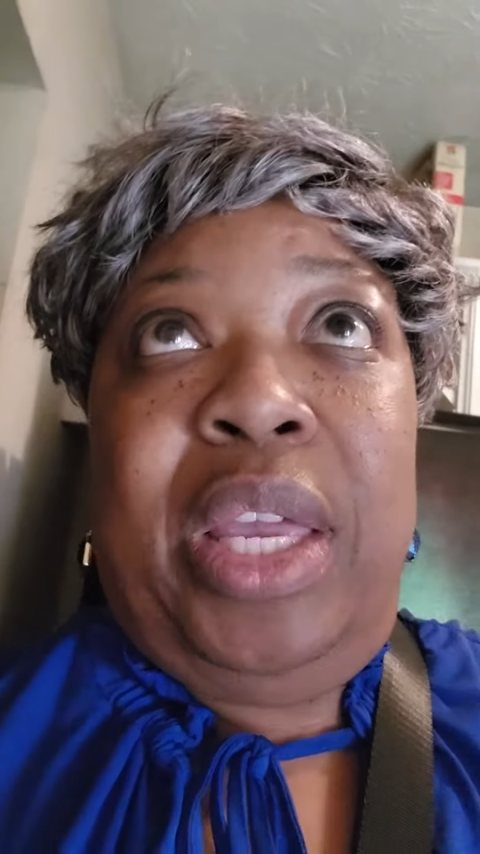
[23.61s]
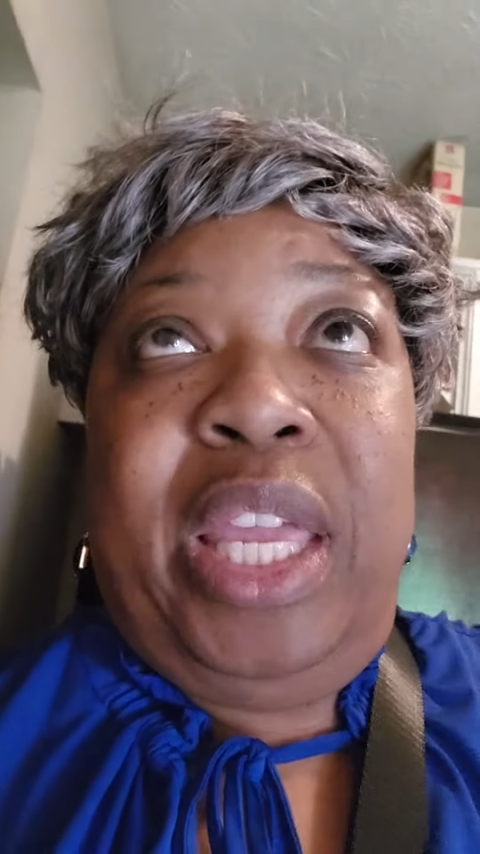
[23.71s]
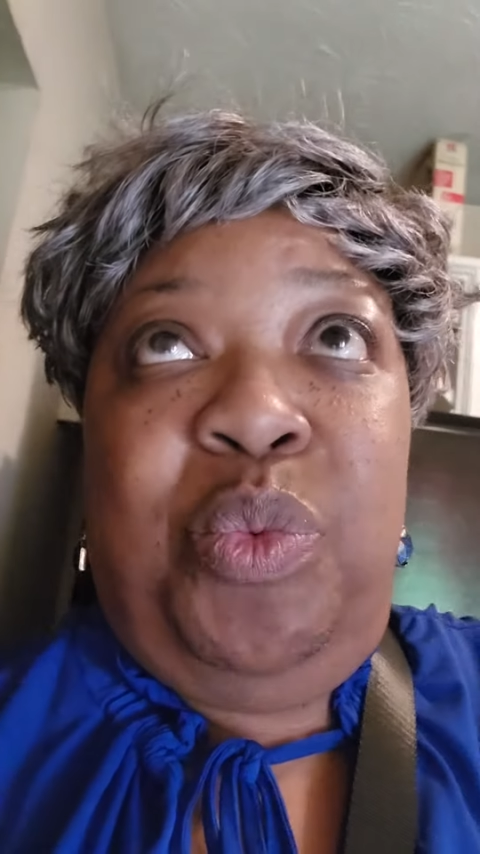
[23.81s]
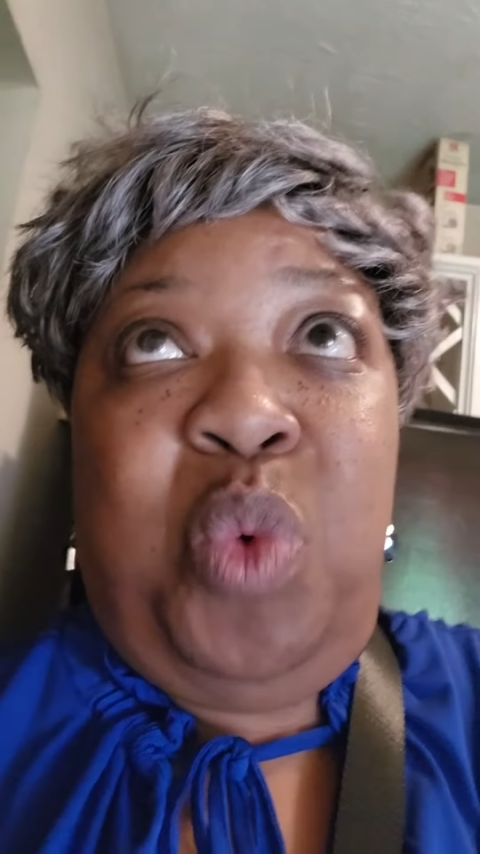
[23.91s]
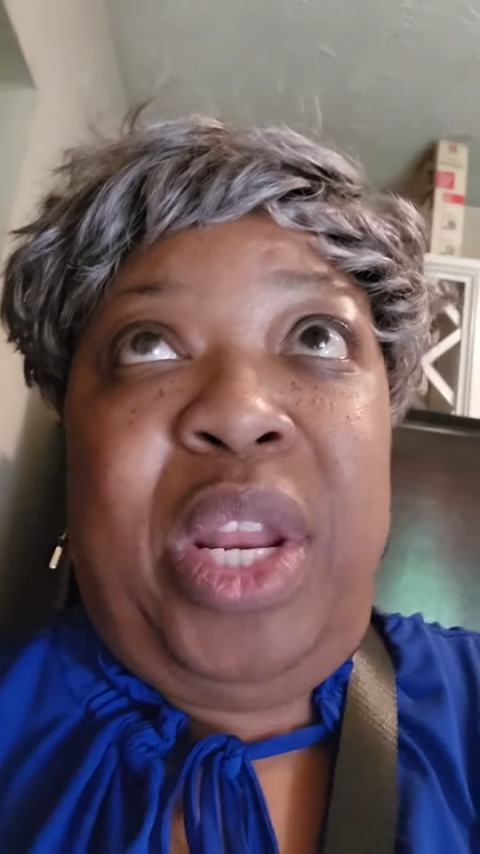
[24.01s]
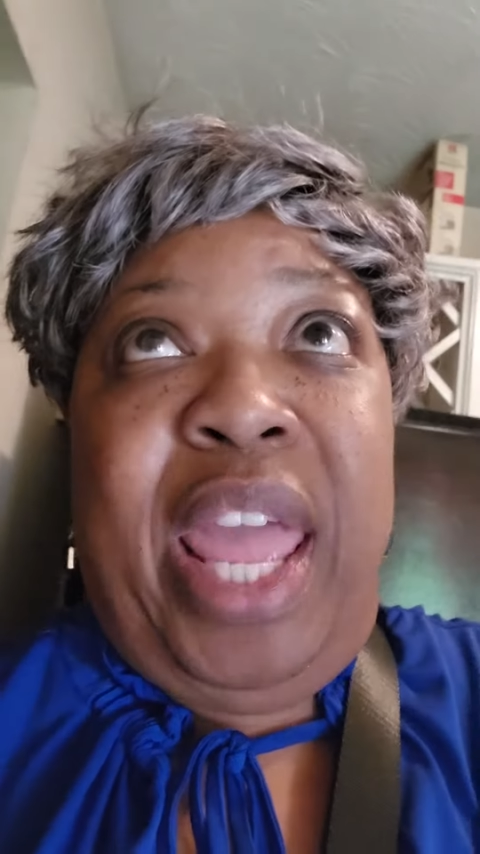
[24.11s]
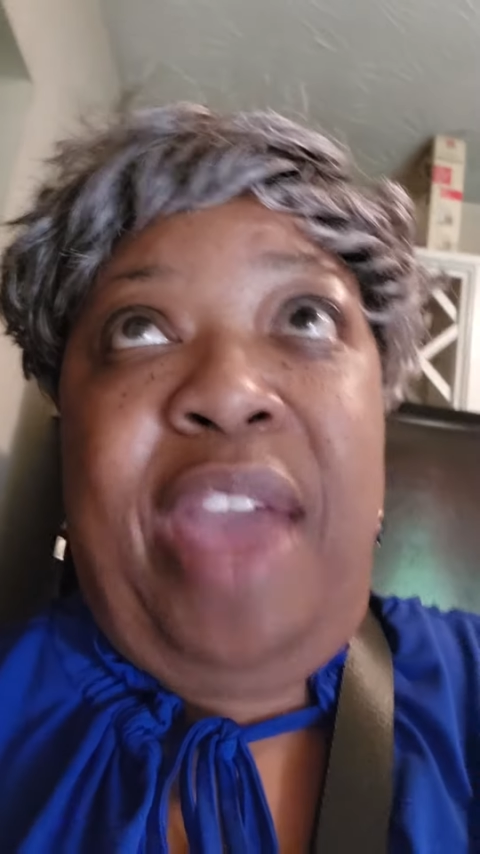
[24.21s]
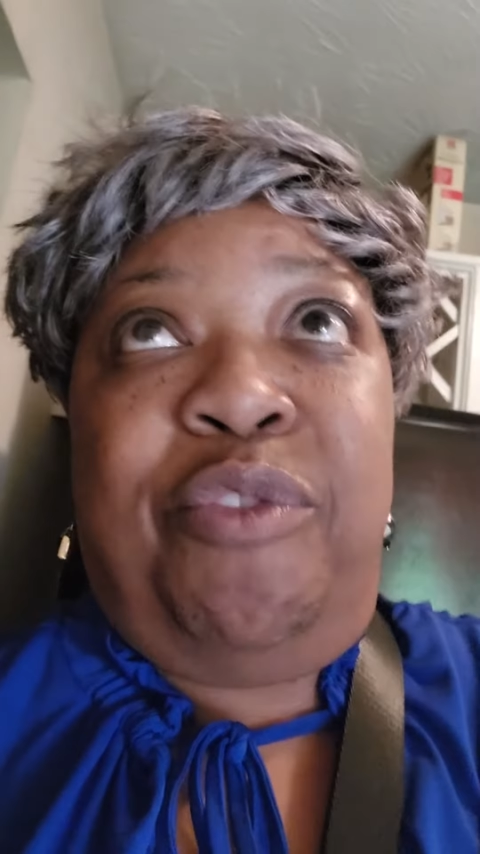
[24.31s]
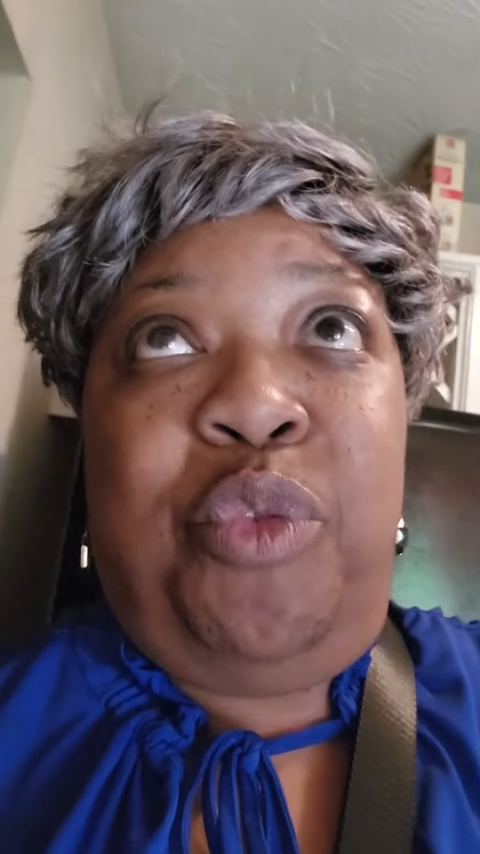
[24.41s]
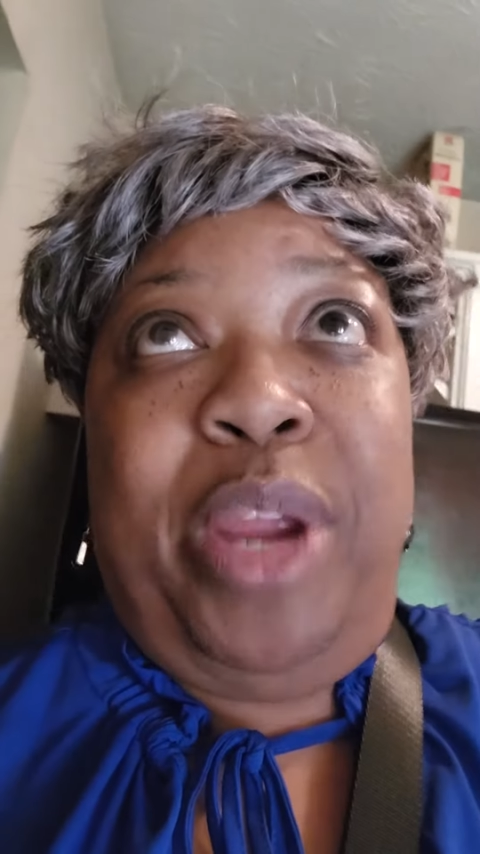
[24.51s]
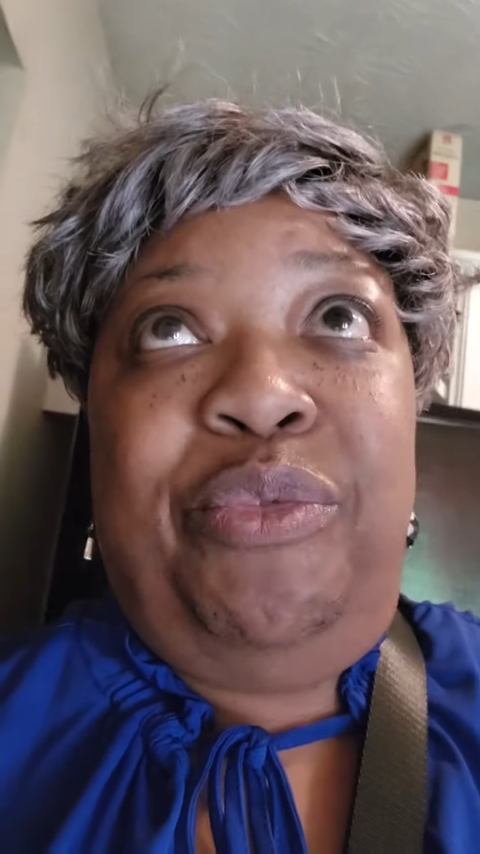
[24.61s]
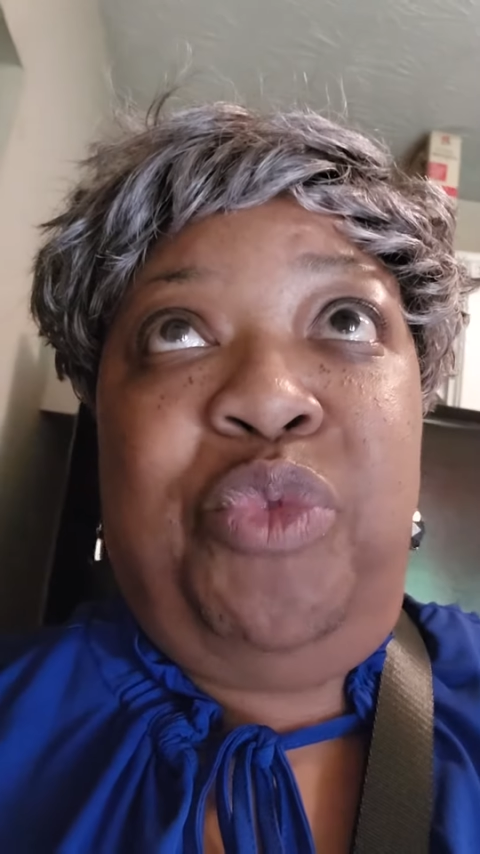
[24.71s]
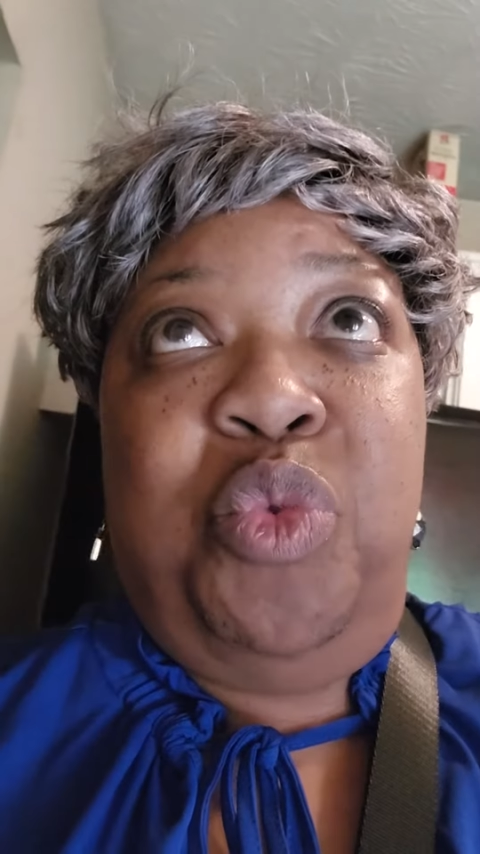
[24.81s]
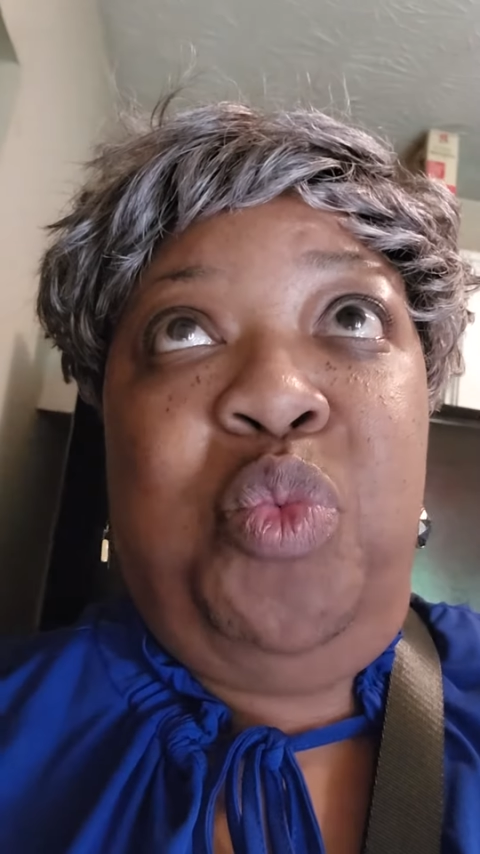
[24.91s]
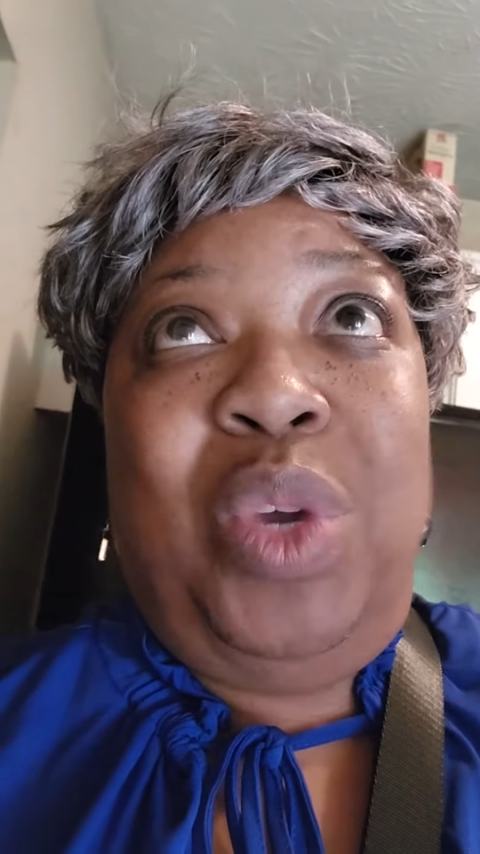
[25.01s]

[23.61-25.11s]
Get 1/2 grapefruit,